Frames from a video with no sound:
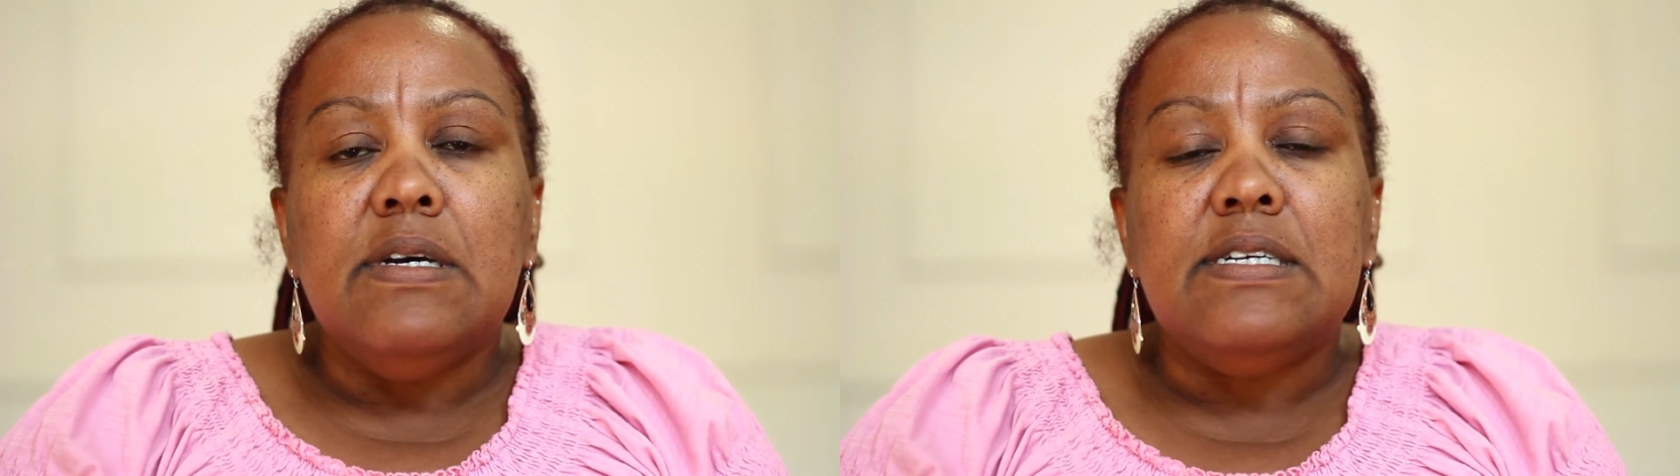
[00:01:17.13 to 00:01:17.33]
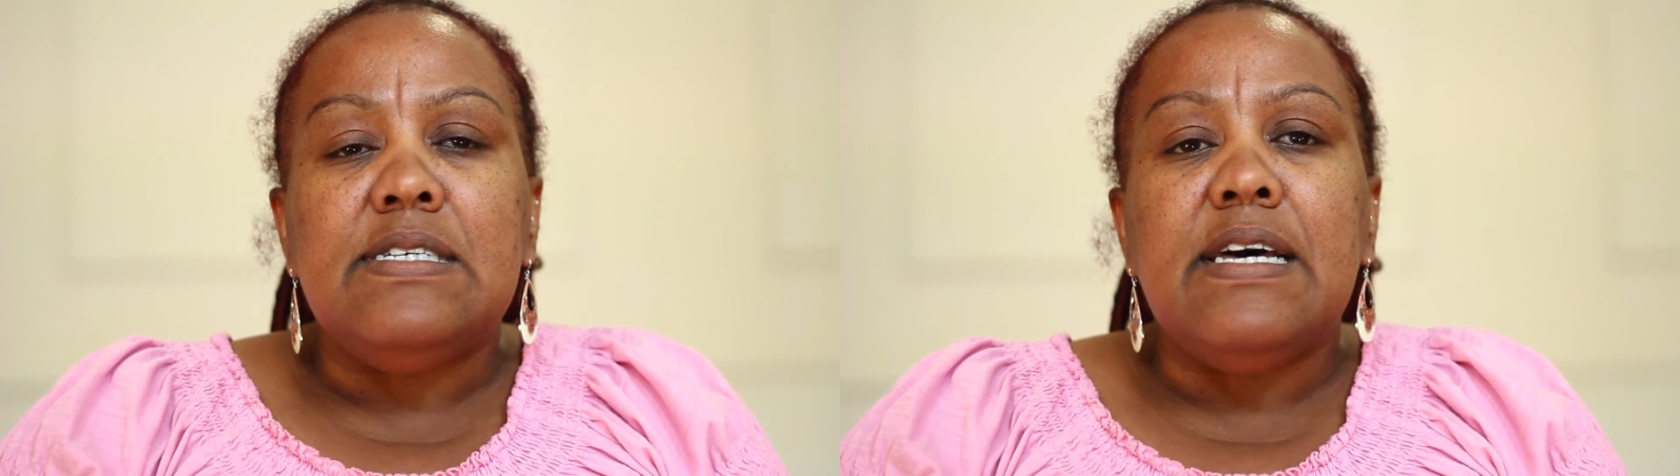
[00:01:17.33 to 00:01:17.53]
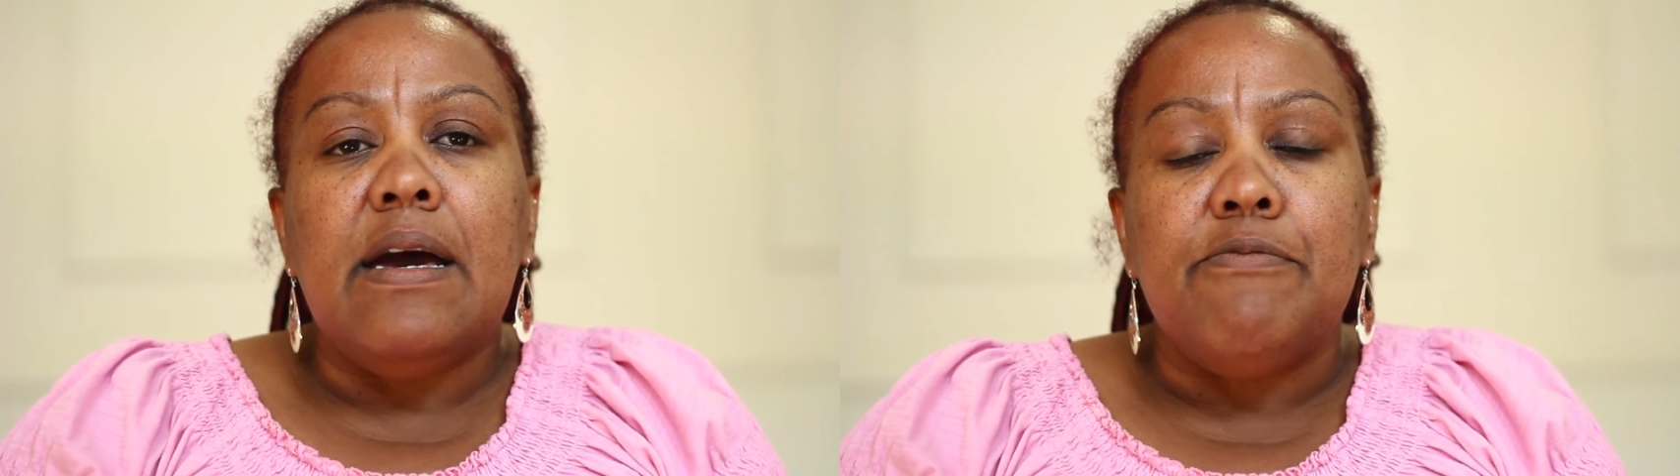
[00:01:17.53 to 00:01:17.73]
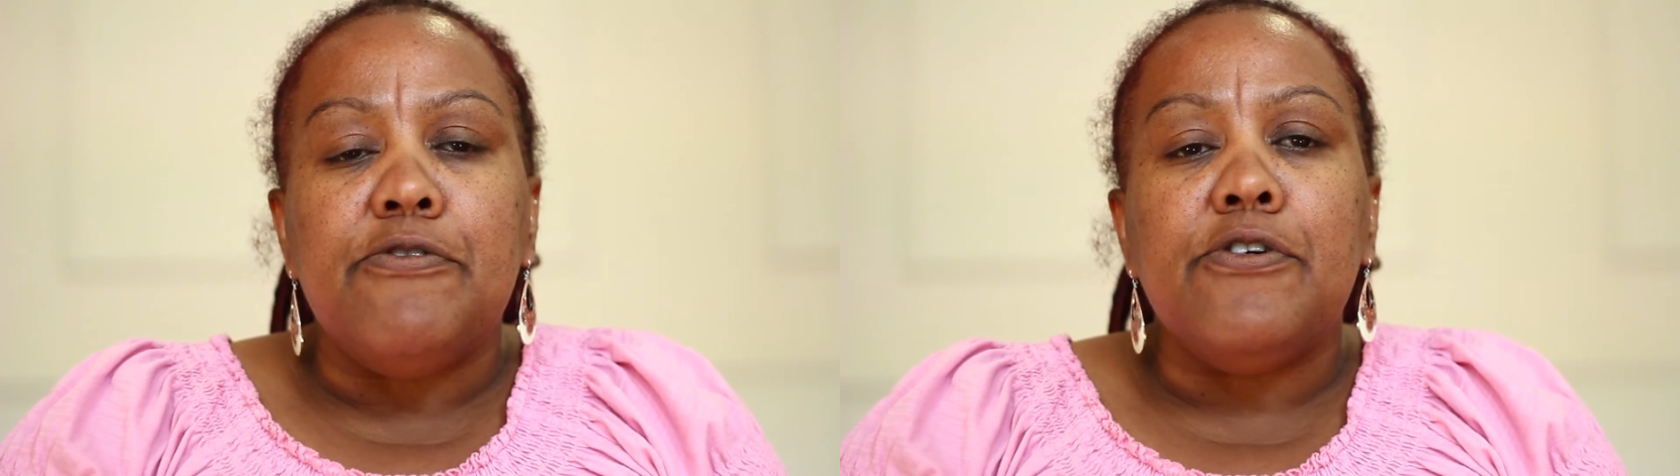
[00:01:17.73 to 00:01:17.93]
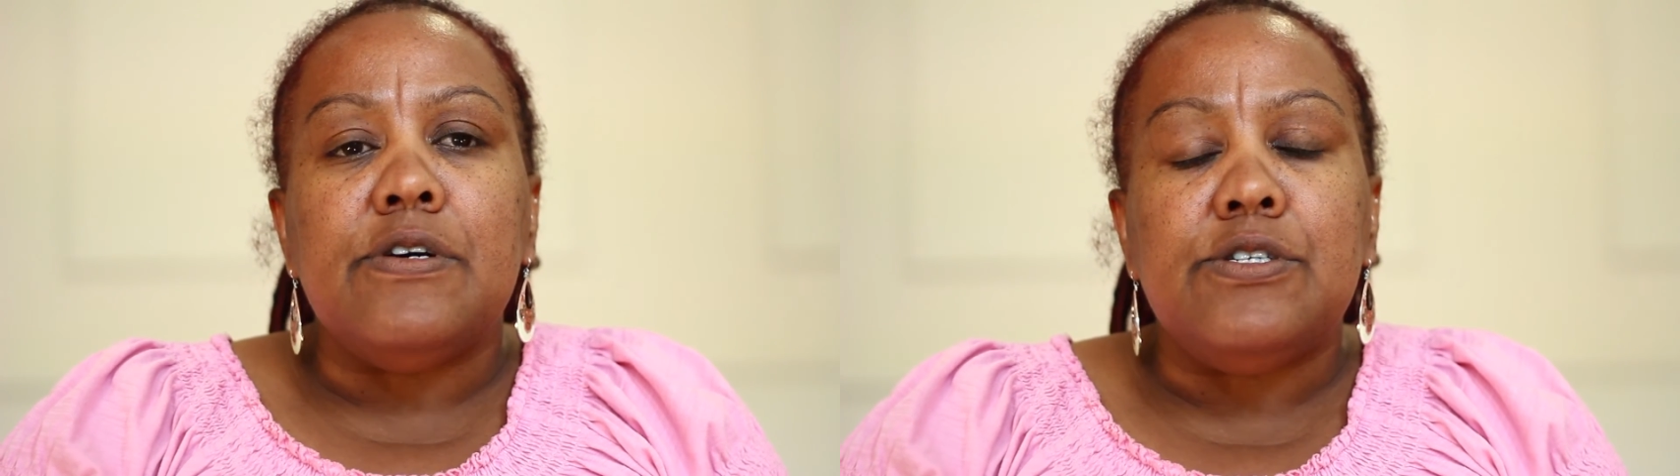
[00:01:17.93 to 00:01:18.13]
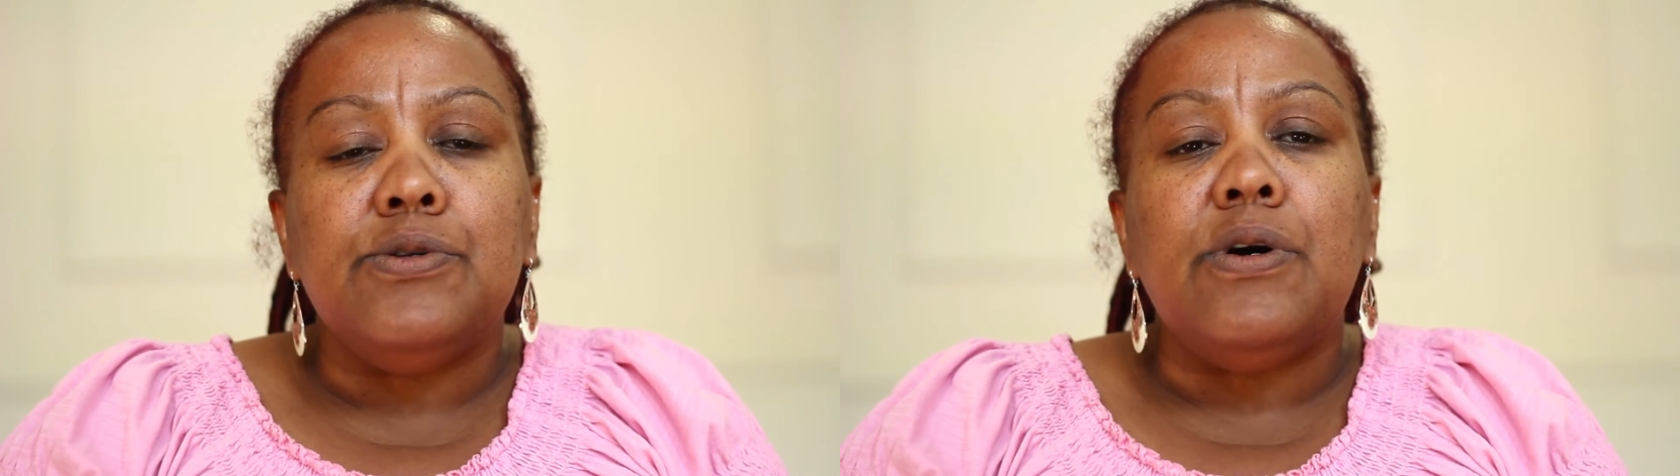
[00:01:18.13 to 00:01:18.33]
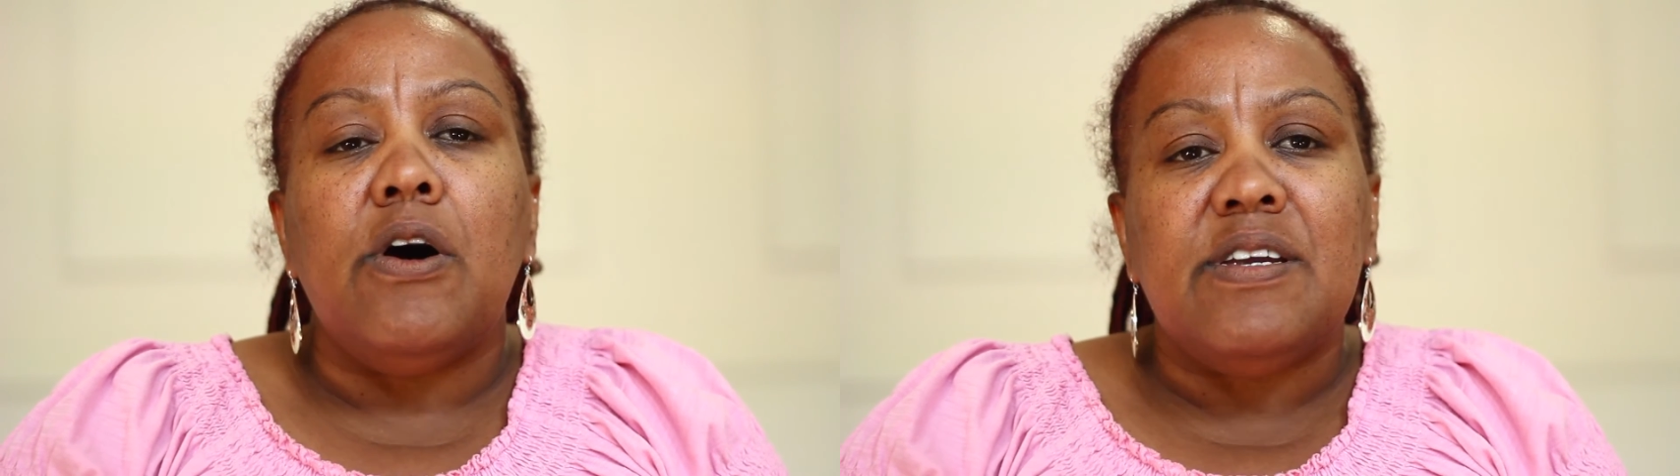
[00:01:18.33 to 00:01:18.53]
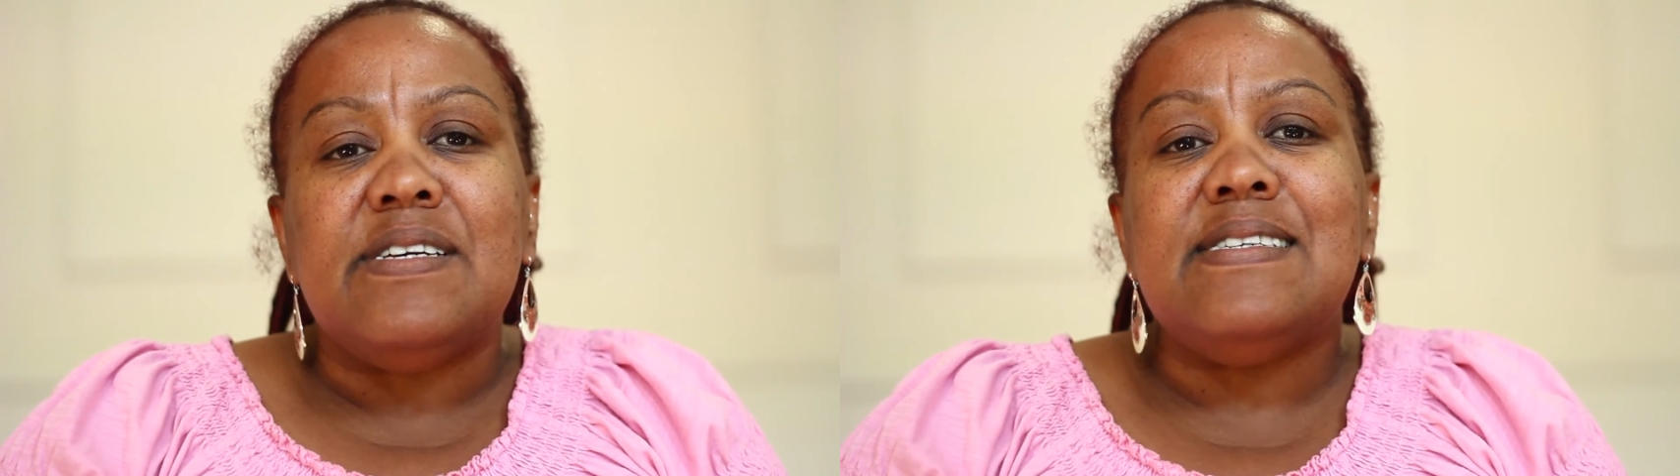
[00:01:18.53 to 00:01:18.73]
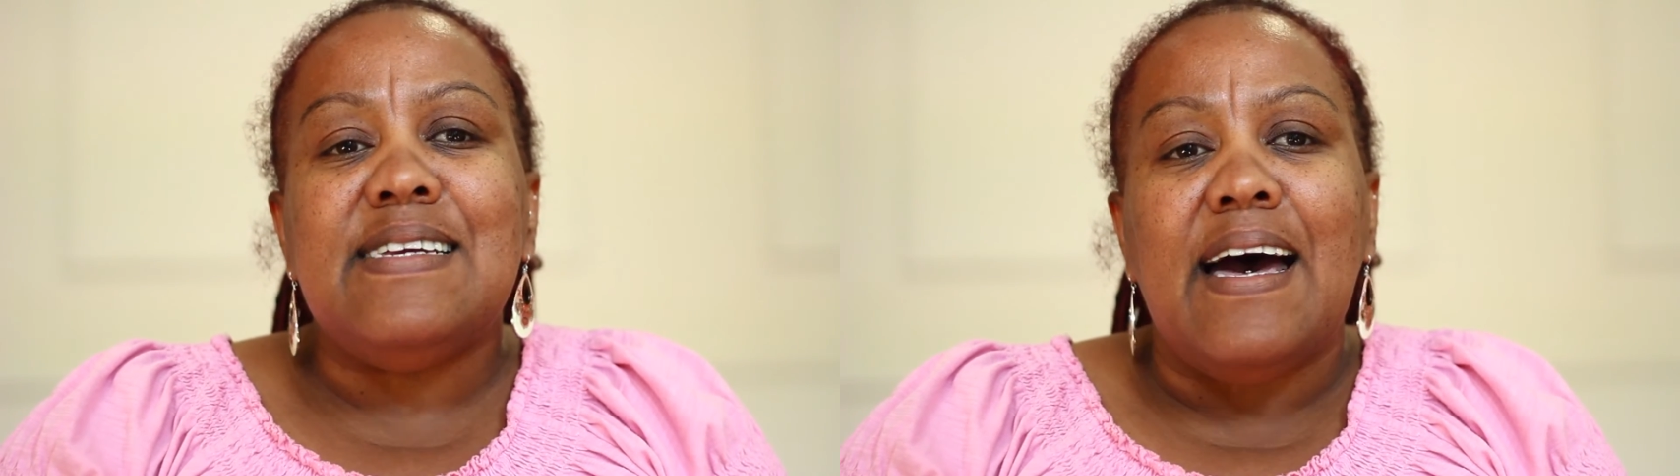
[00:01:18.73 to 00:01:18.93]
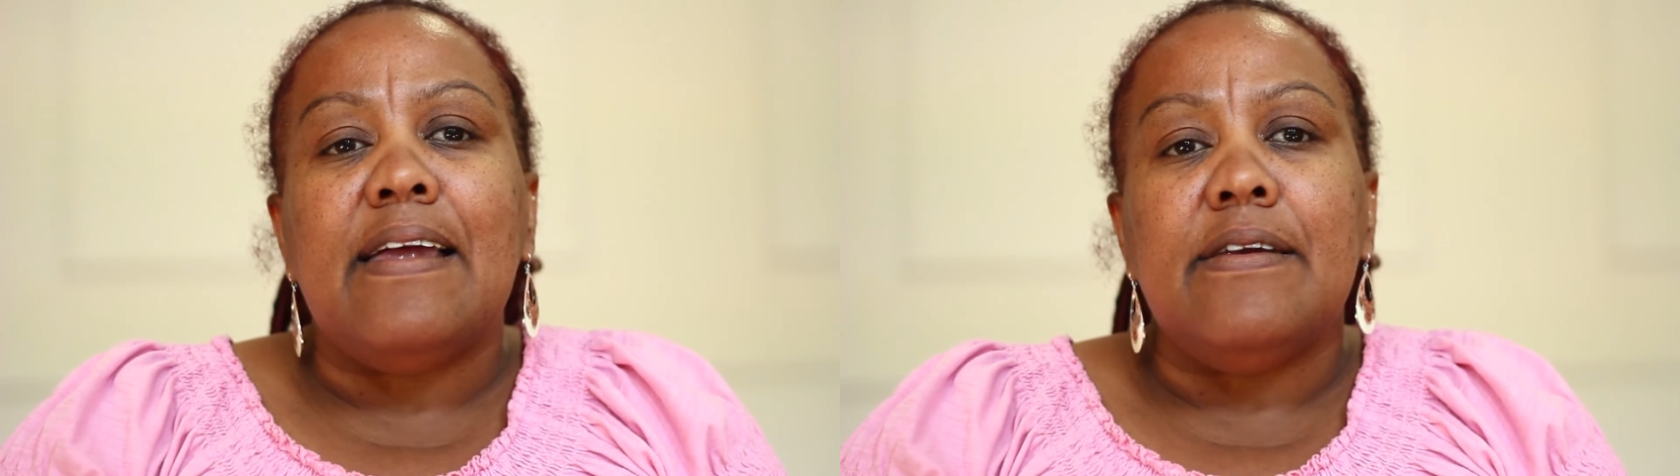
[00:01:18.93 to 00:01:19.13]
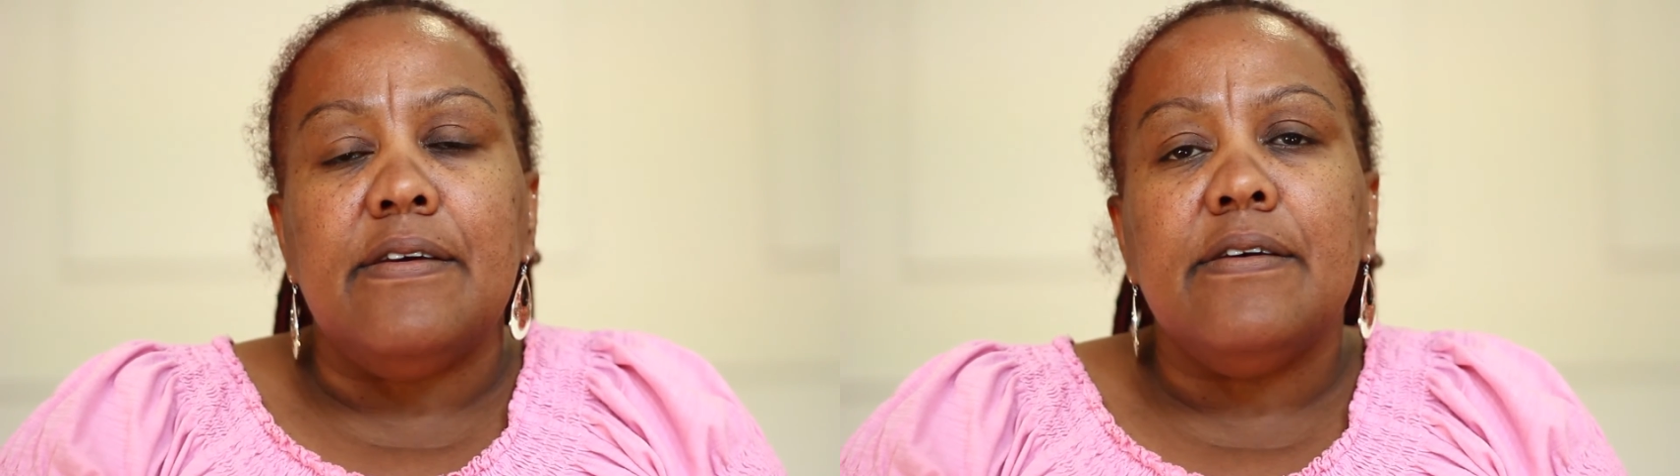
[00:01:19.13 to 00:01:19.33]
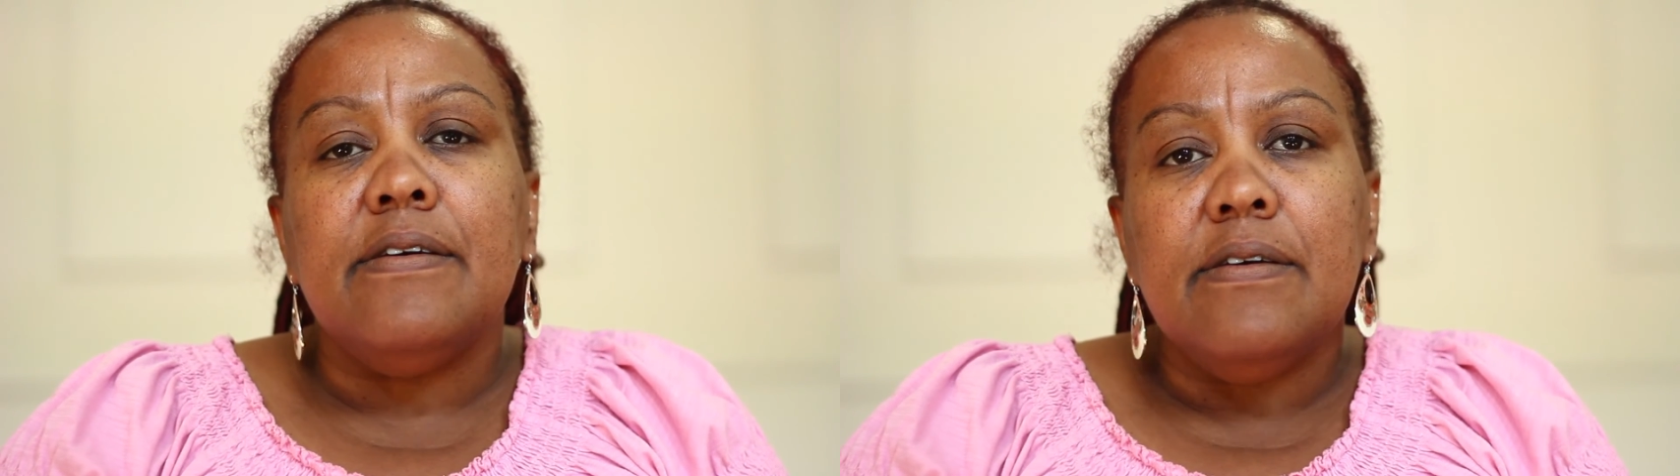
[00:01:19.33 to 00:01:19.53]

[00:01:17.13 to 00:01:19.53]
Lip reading: It's time for us to understand